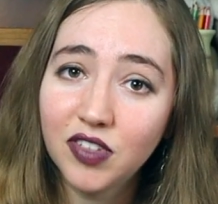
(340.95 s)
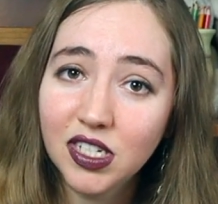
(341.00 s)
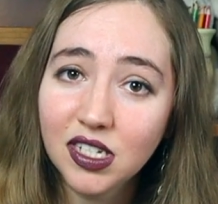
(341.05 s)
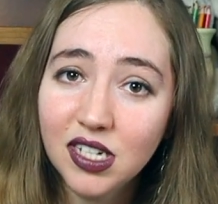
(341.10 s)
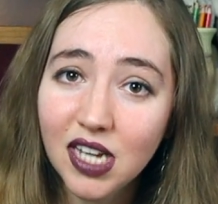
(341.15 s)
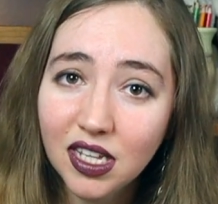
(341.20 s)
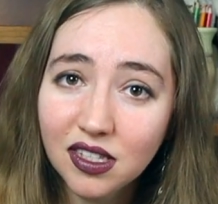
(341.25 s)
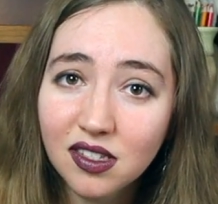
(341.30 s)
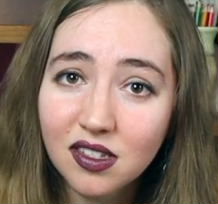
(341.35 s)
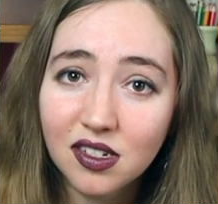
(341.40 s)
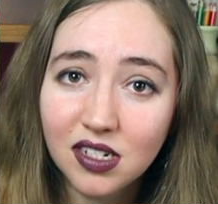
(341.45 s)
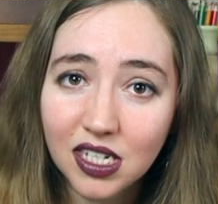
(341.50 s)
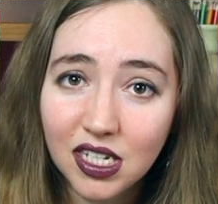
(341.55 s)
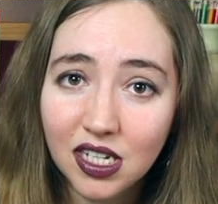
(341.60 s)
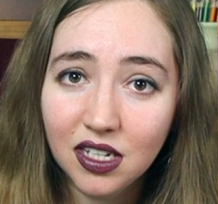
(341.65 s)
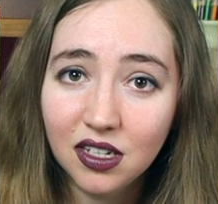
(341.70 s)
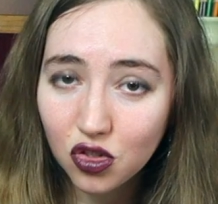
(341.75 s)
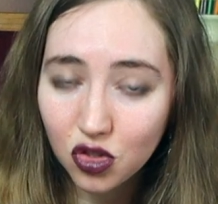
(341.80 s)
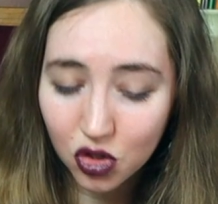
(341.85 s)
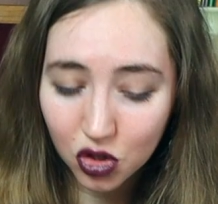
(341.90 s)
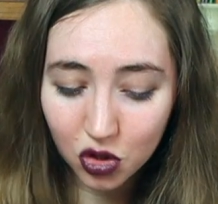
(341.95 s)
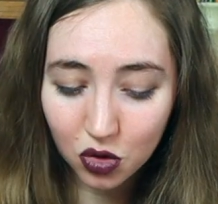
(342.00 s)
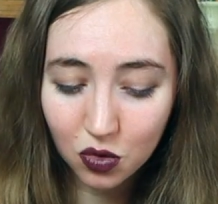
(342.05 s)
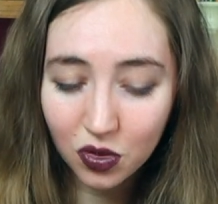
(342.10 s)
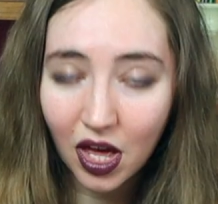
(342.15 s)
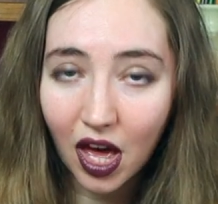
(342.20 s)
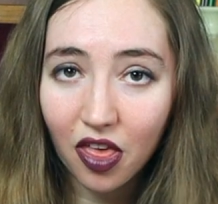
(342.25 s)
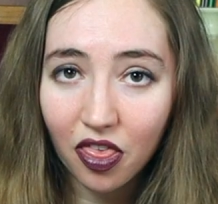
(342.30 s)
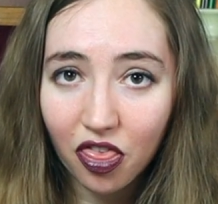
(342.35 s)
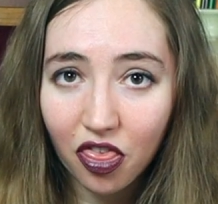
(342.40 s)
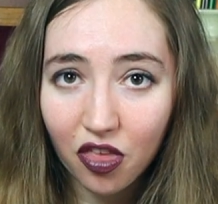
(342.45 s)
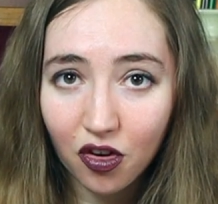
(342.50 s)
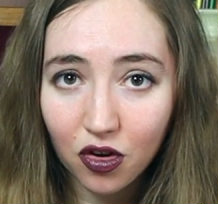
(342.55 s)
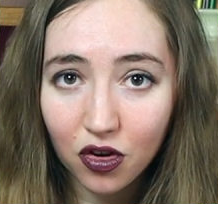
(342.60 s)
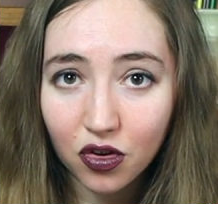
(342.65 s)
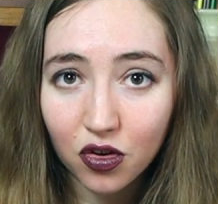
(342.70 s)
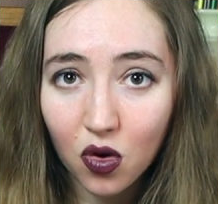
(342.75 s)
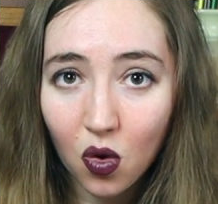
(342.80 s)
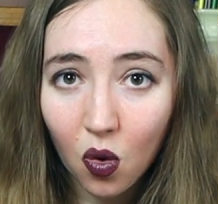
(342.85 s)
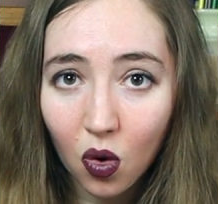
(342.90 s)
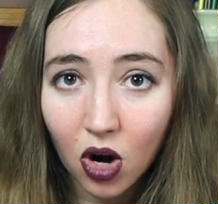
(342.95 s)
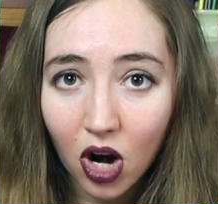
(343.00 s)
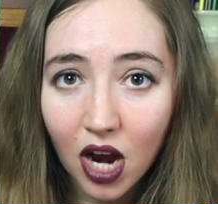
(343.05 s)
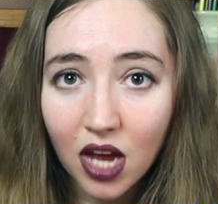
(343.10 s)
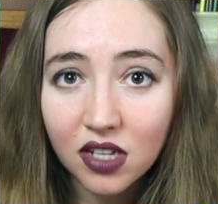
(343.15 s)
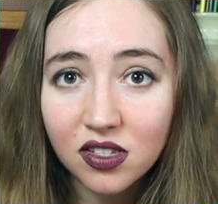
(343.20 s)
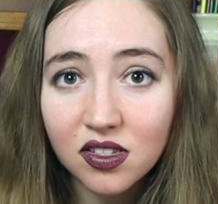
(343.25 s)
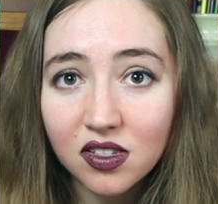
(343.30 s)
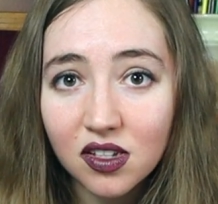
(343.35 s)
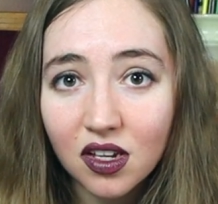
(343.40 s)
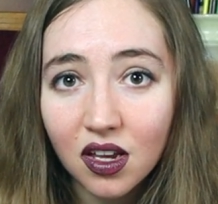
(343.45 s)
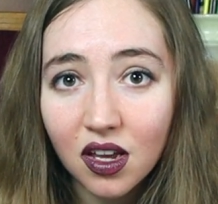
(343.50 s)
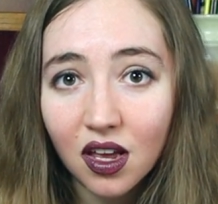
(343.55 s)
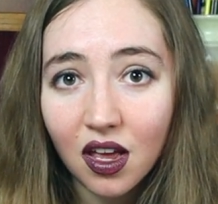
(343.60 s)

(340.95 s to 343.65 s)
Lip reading: intensity to that third chorus,